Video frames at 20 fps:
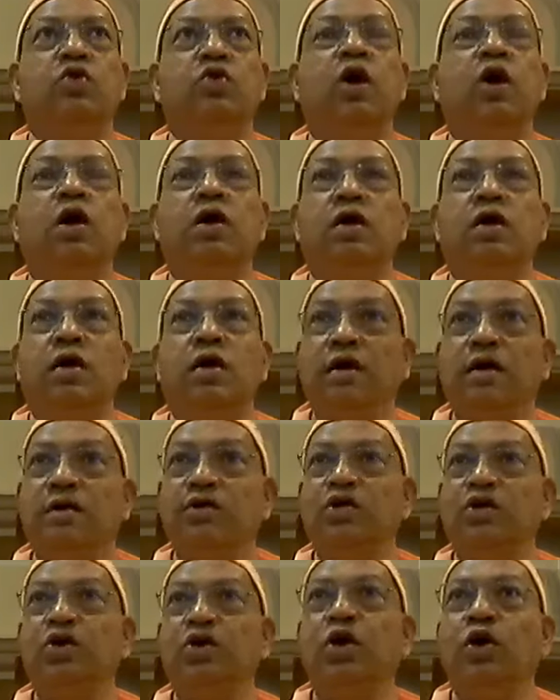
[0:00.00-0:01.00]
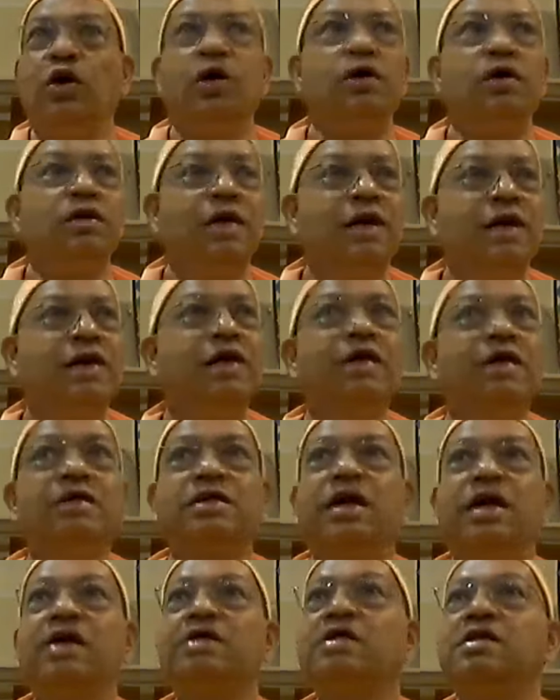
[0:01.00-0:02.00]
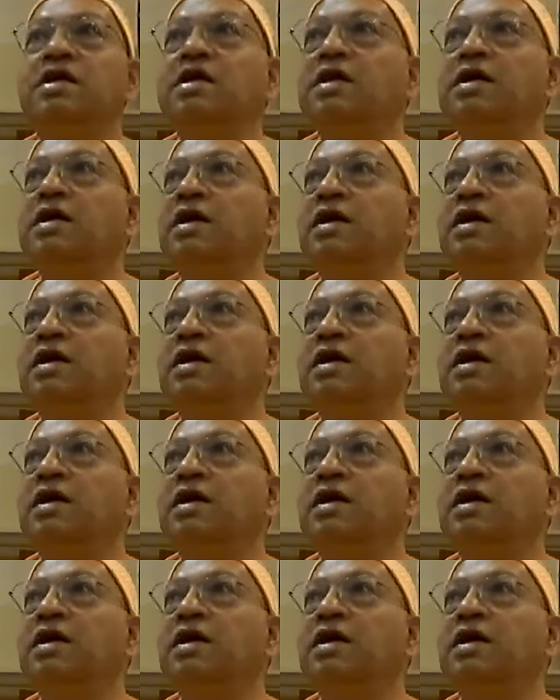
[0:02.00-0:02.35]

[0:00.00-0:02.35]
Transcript: you are. So it starts